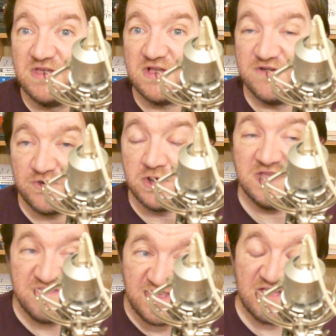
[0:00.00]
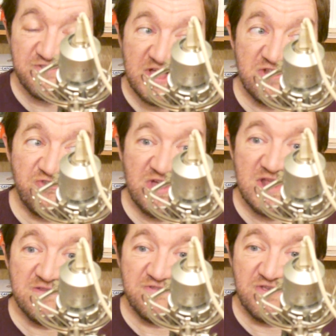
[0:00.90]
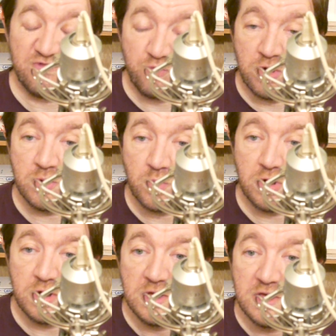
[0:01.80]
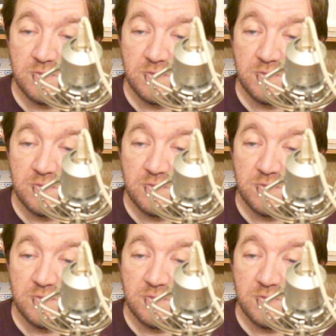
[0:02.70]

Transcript: It's 1-1.